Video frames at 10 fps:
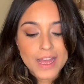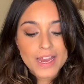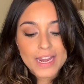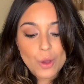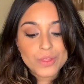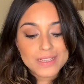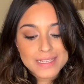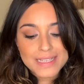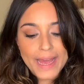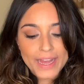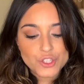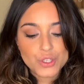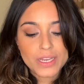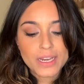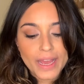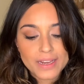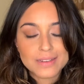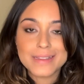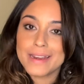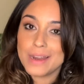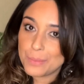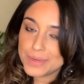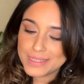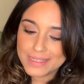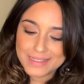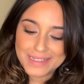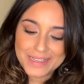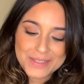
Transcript: Now this is actually lighter than number 16,